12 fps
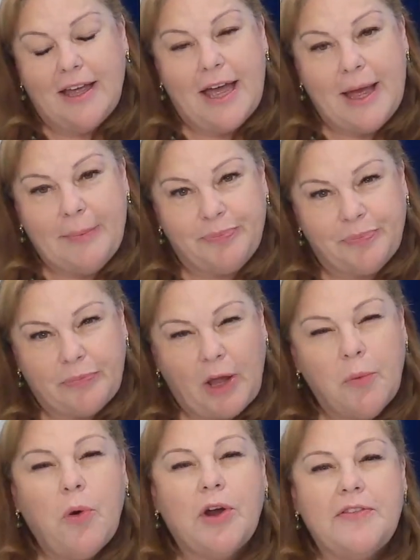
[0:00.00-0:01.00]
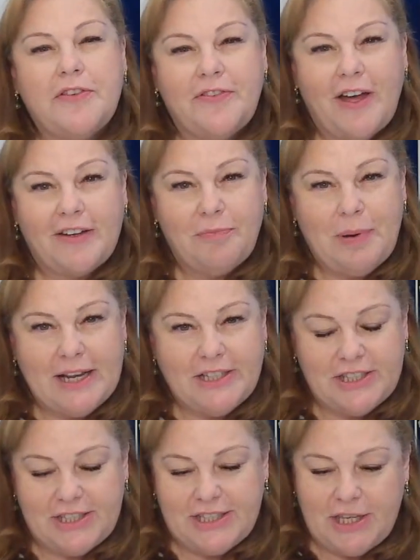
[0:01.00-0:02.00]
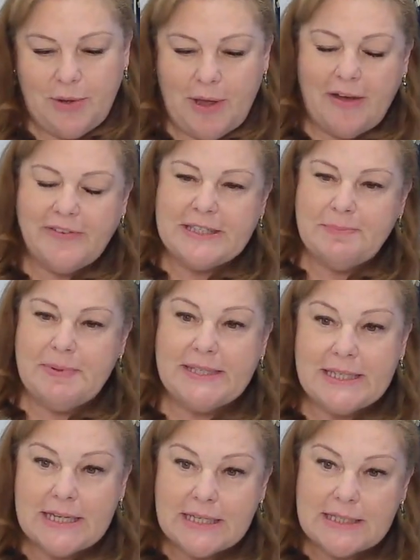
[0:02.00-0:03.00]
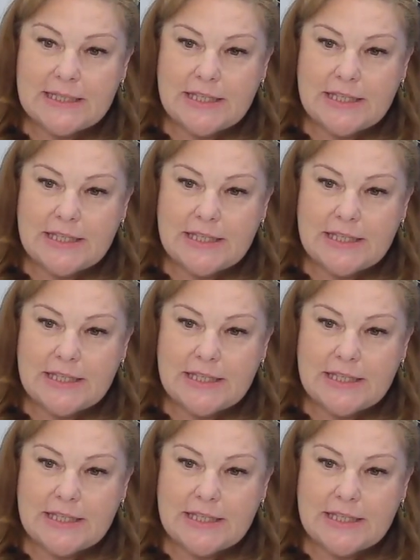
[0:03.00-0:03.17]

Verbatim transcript: Um, and one of the five pledges that you have as a business